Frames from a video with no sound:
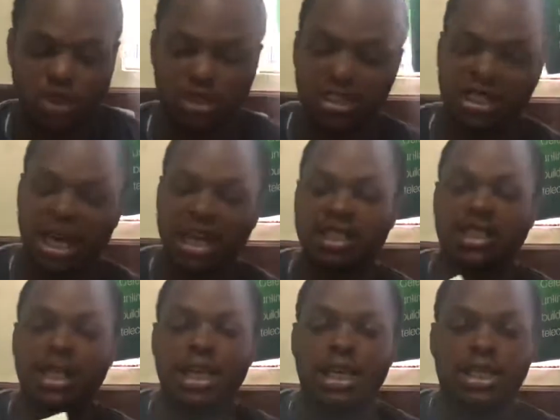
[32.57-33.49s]
we're going to start.
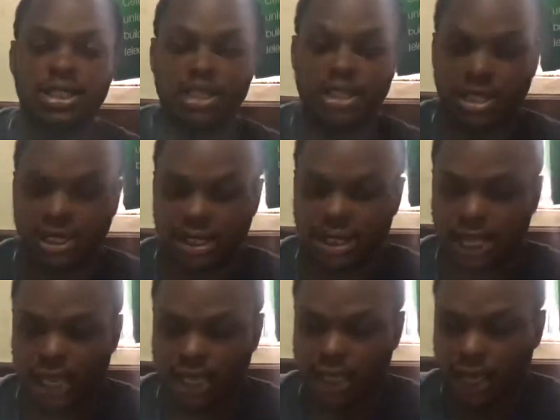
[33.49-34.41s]
This
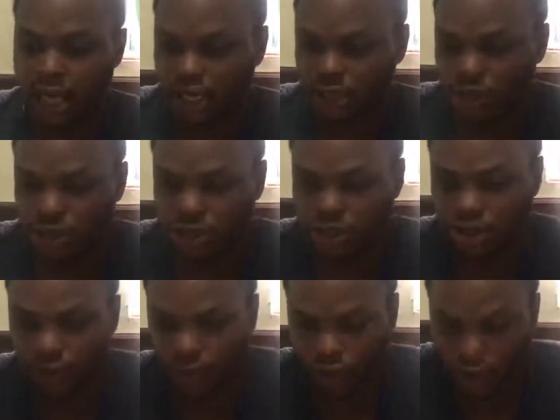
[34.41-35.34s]
is the carton. It
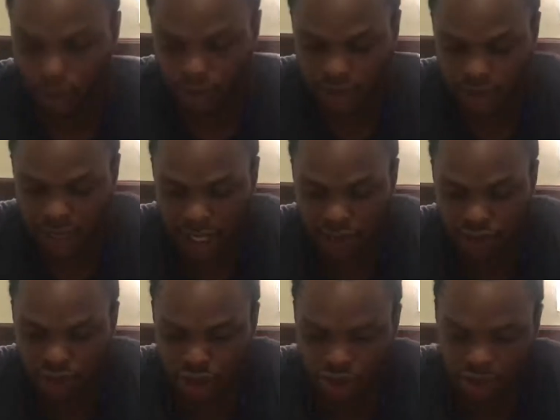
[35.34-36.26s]
comes with
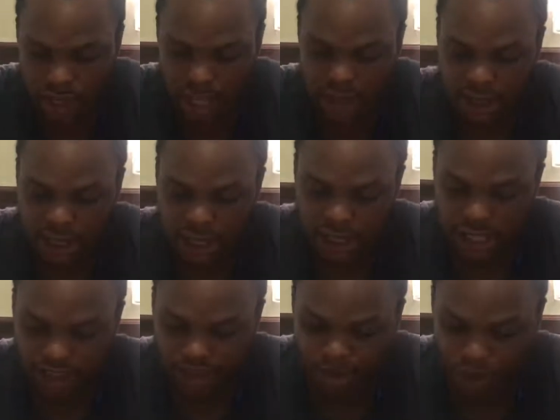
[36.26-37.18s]
Android Nougat
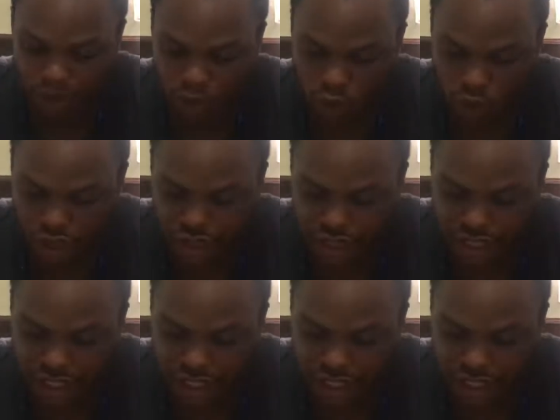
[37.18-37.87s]
7.1,